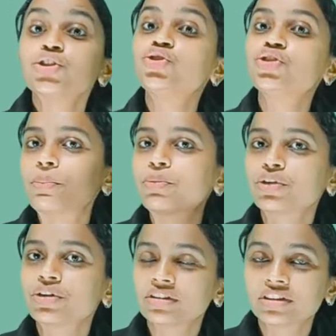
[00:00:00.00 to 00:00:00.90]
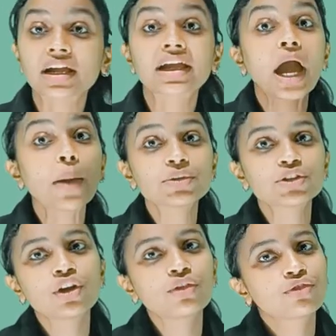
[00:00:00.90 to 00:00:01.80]
Jaipur, the
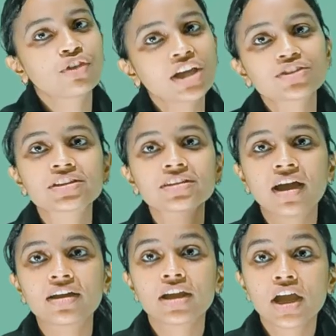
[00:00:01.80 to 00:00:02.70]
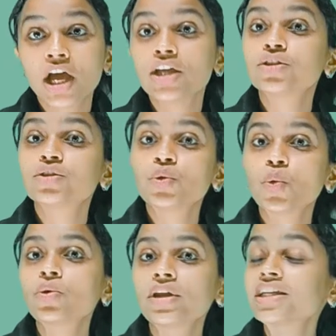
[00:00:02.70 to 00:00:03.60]
capital of Rajasthan, is
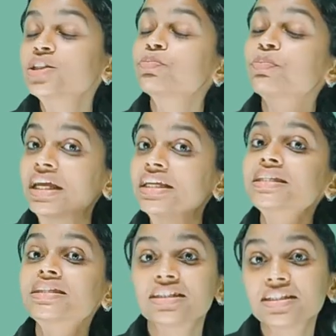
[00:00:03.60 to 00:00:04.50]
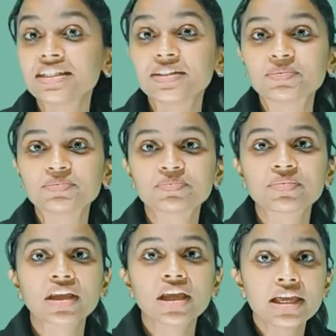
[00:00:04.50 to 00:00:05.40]
known as Pink City.
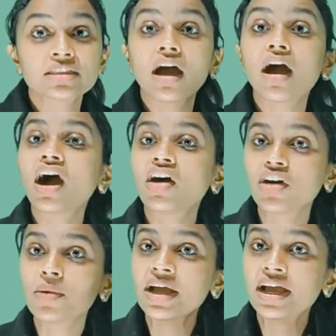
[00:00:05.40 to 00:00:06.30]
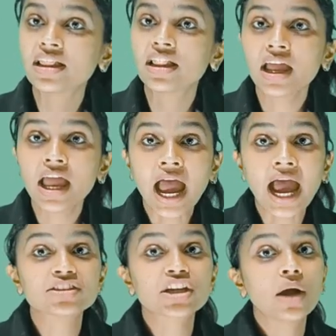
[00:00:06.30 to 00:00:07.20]
The Hawa Mahal
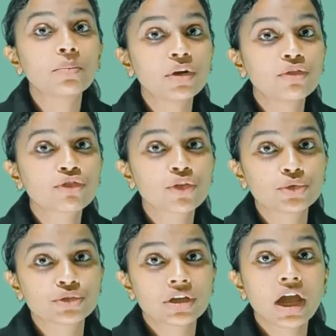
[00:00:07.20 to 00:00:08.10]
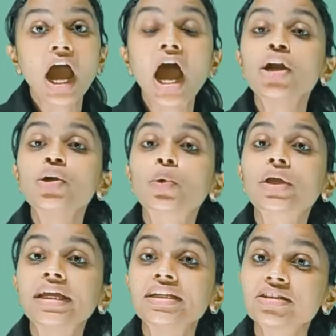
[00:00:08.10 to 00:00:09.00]
and Amber Fort are
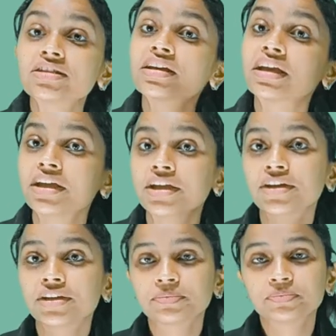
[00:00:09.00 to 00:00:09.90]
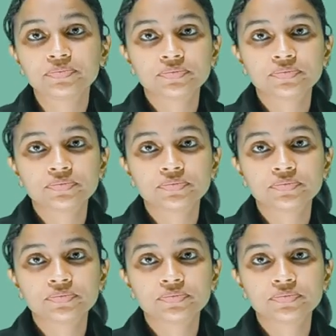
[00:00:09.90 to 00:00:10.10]
located here.